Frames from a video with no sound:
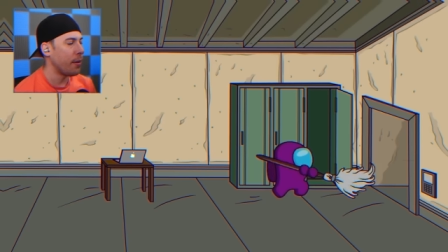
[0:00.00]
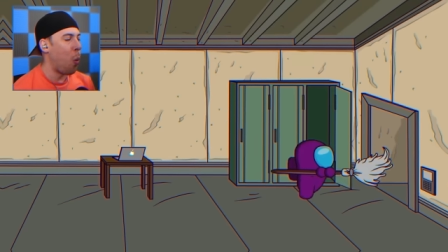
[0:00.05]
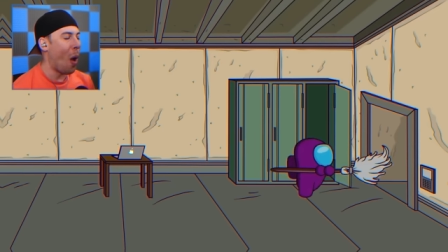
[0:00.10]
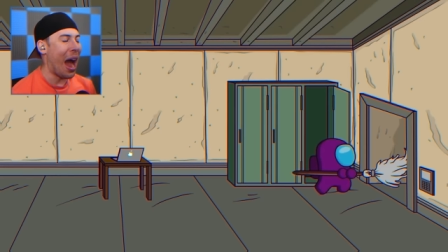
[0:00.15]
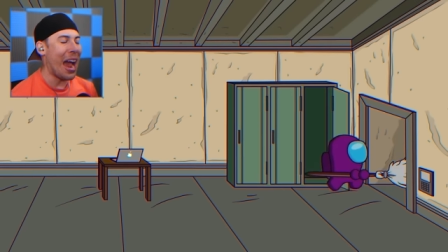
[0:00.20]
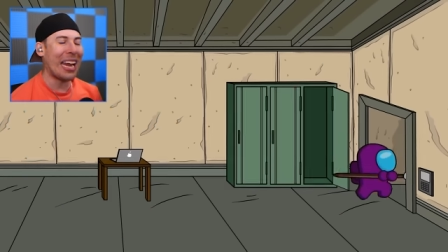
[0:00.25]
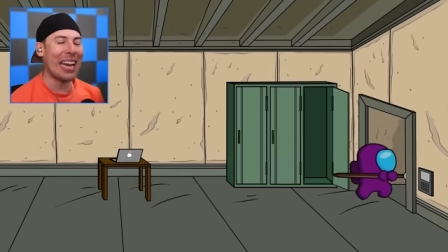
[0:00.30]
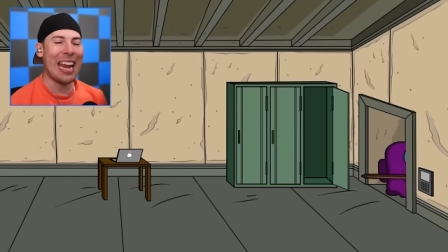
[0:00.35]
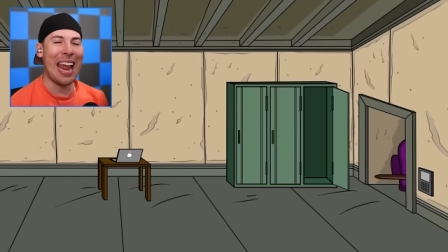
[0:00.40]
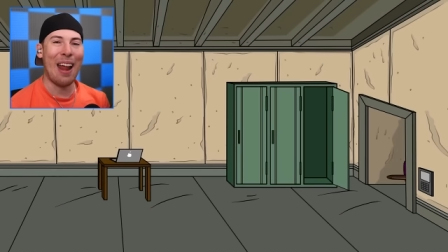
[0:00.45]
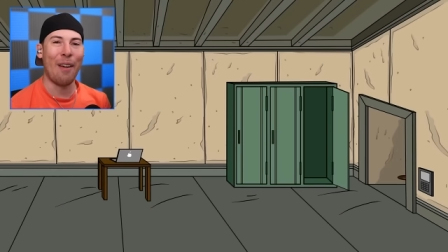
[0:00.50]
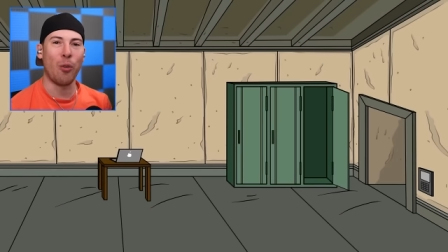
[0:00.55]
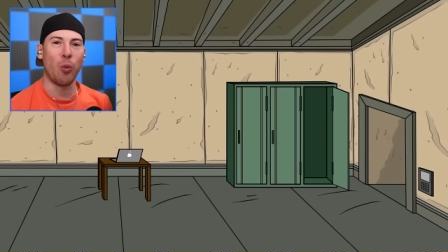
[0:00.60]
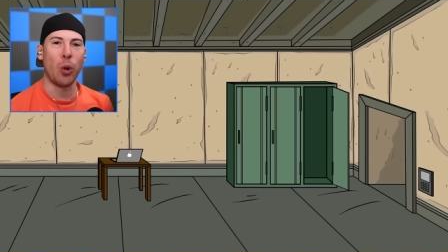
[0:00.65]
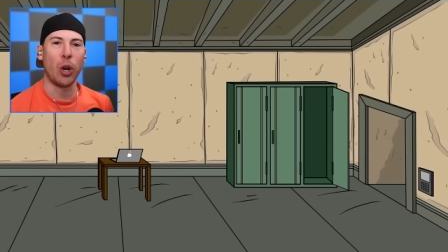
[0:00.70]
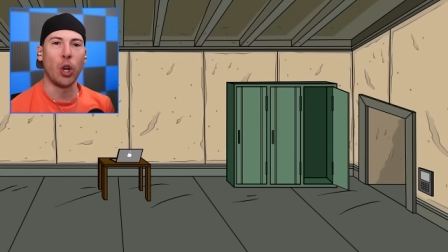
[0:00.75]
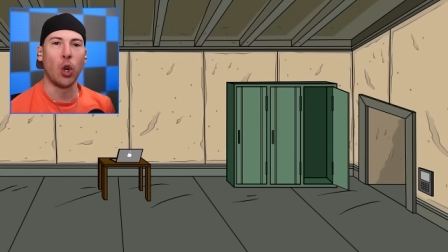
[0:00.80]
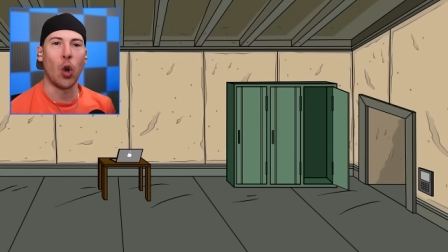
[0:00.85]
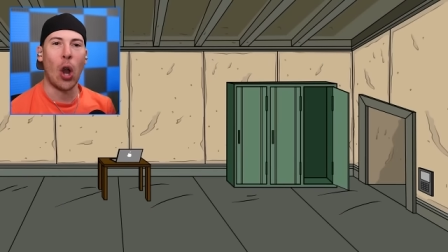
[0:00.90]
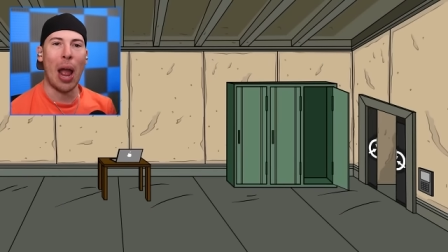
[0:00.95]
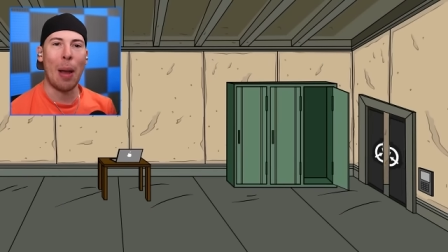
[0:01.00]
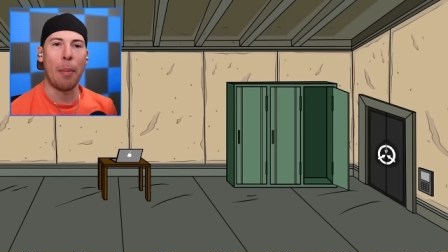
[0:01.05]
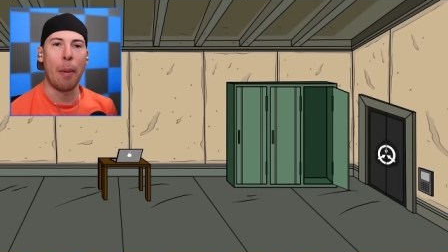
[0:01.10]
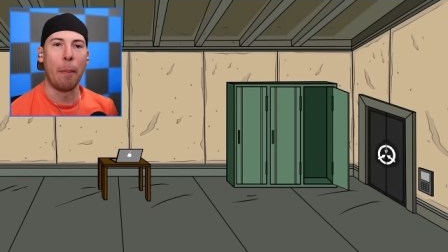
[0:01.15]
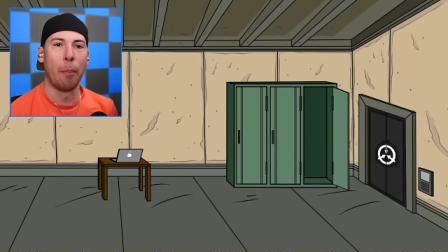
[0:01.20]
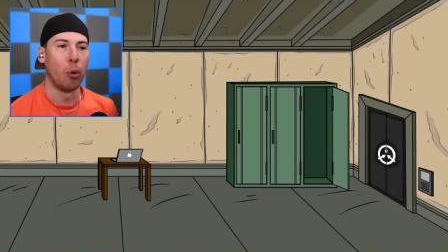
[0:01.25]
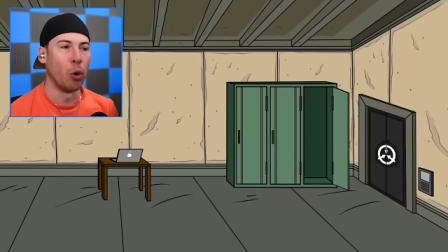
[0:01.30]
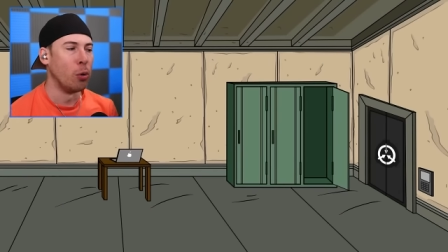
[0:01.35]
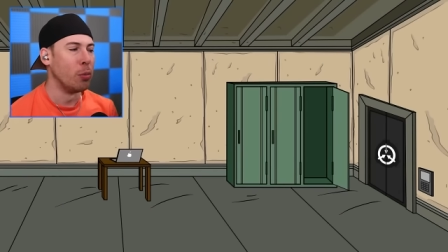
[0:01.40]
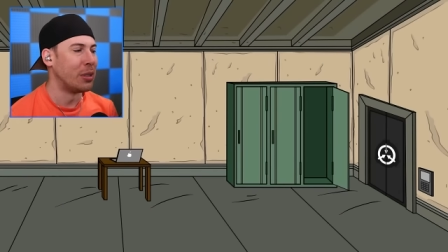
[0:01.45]
Why did everyone grab a
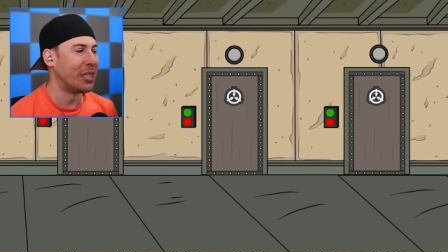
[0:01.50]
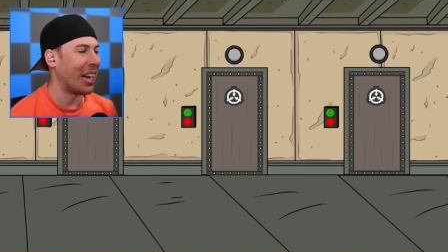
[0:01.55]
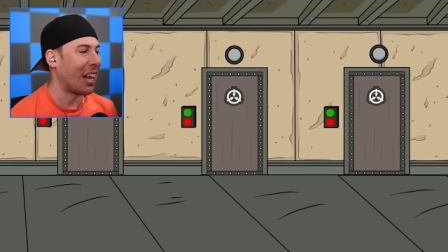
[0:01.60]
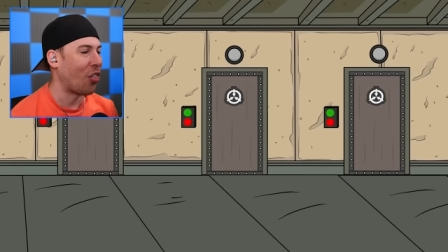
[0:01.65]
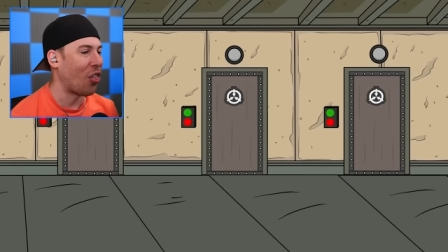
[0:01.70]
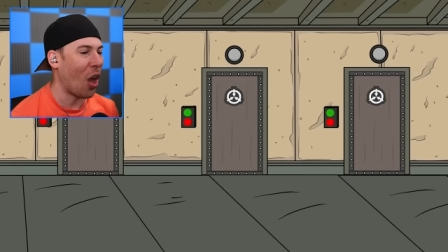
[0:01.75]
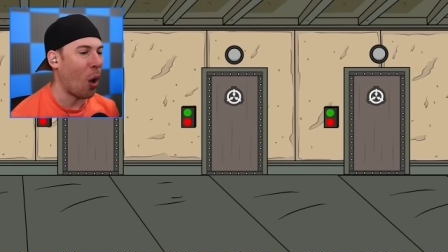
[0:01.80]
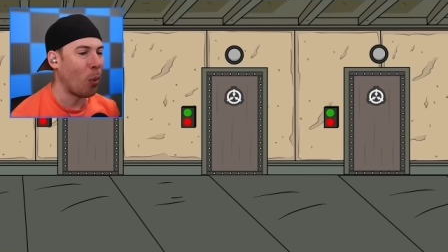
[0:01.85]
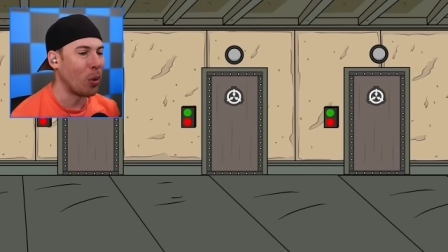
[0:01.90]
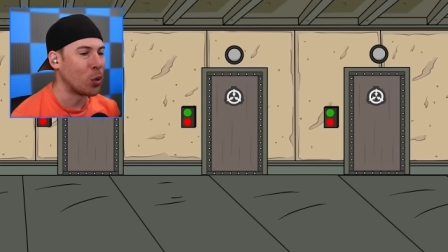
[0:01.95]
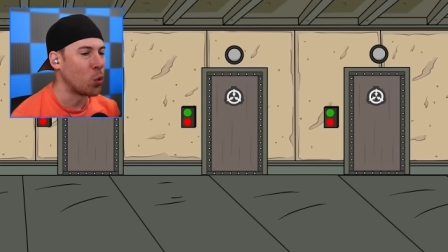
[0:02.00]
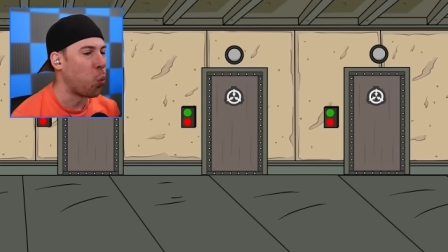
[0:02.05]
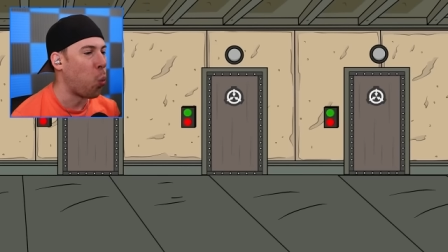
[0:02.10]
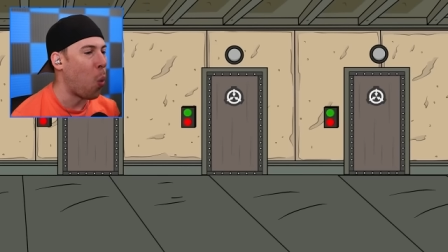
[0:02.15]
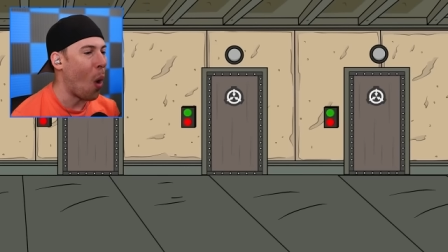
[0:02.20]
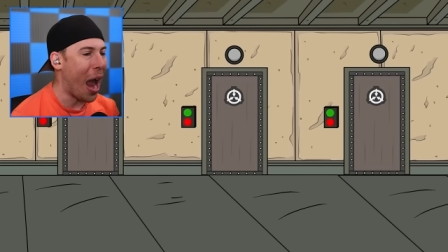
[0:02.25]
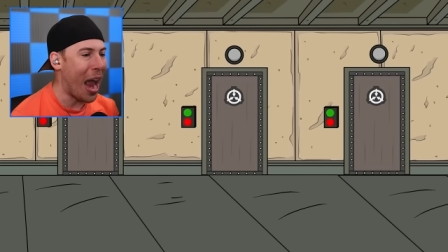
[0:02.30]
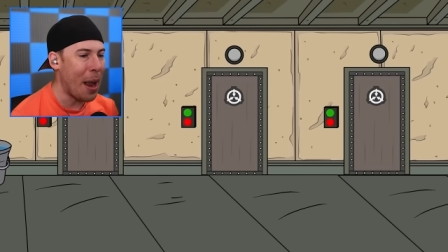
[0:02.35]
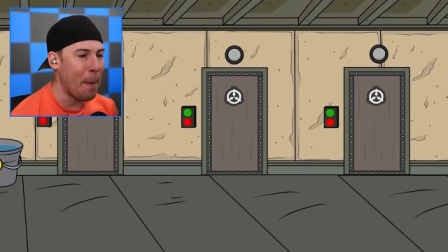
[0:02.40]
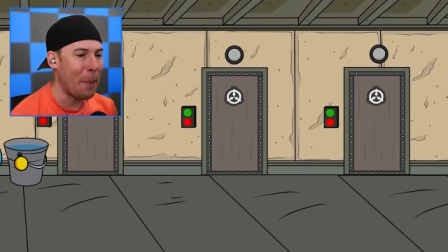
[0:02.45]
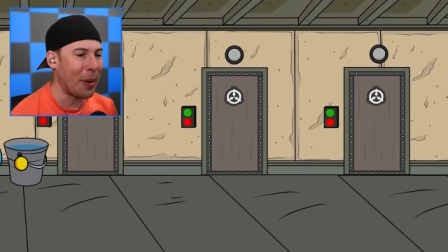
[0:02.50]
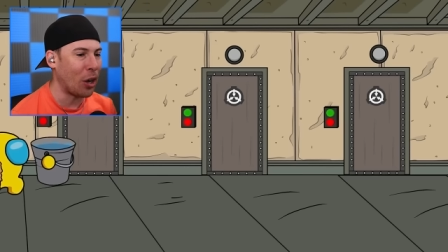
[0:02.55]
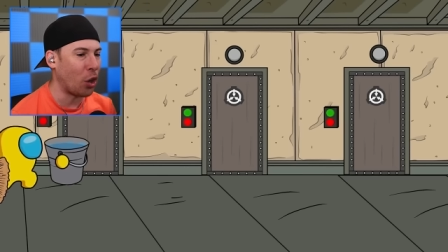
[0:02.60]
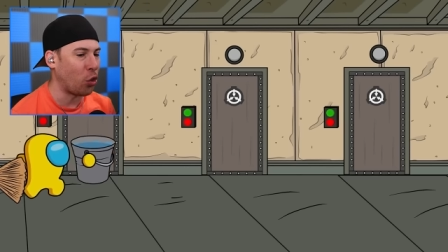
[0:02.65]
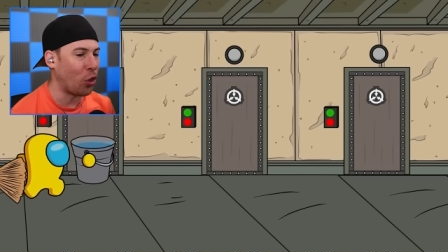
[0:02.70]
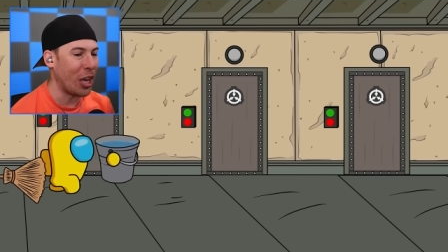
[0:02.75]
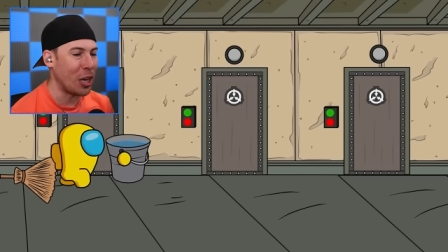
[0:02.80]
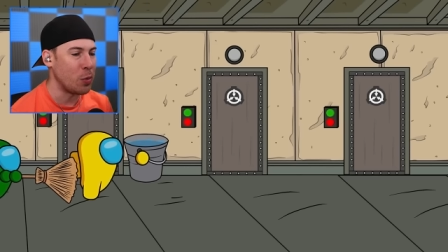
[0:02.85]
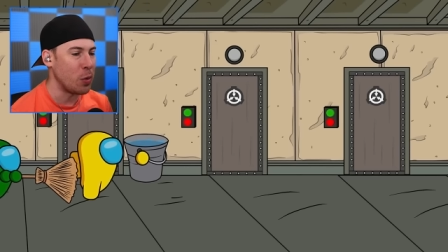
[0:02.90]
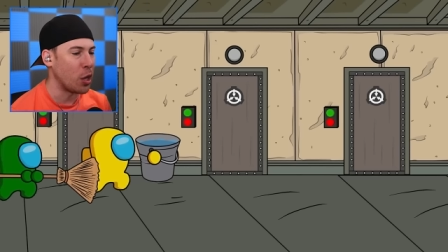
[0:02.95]
broomstick? There was way better
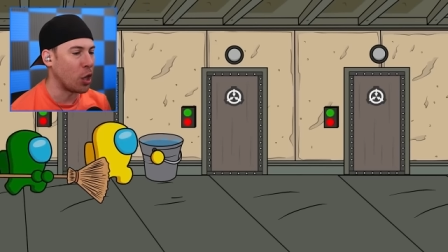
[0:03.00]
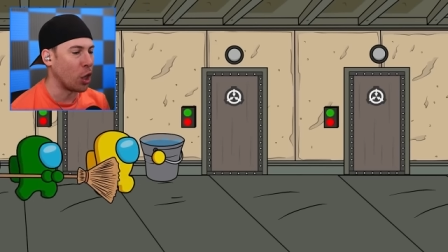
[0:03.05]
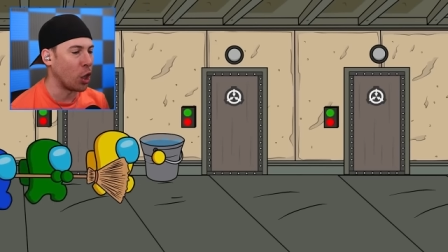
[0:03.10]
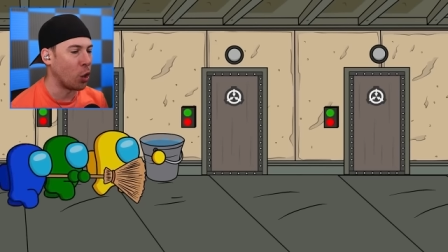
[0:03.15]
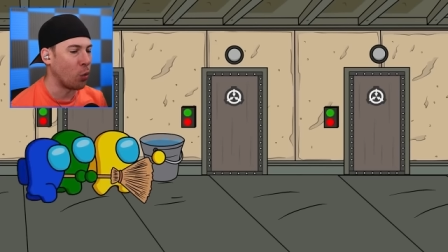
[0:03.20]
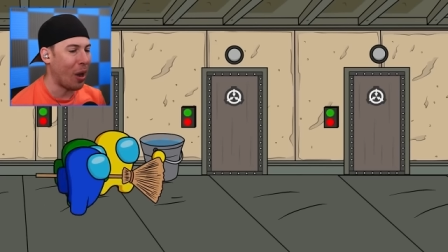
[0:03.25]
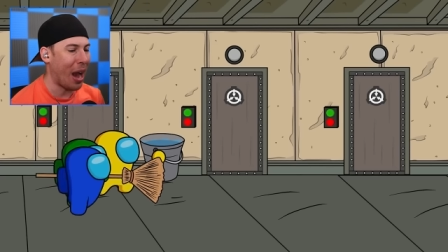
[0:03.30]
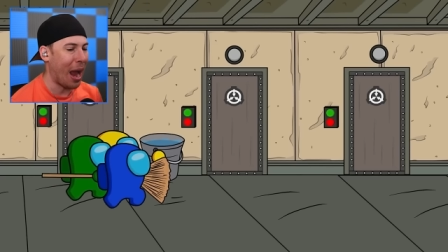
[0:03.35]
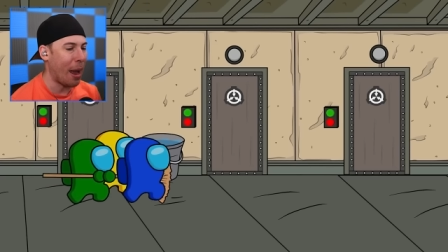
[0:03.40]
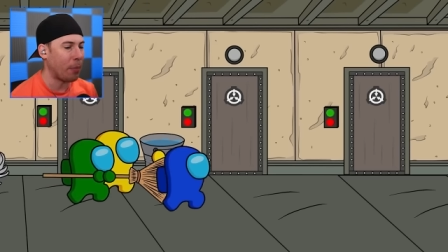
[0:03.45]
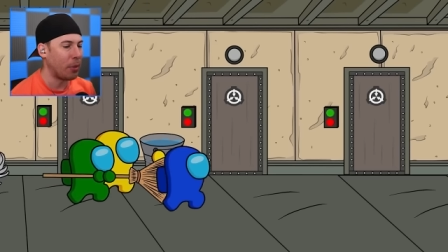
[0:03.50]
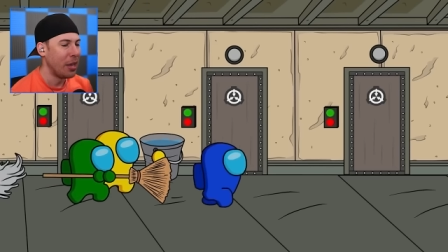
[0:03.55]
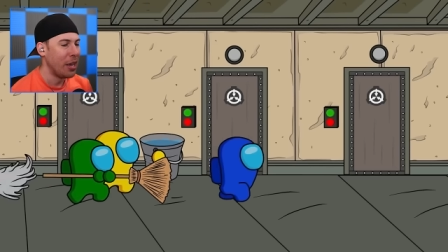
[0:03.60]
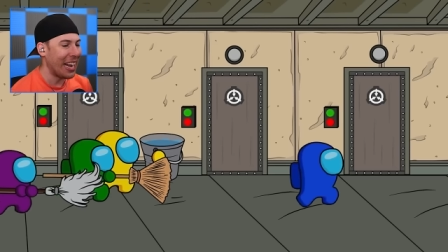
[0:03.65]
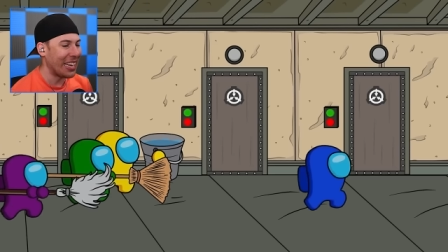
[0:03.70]
things we could have grabbed.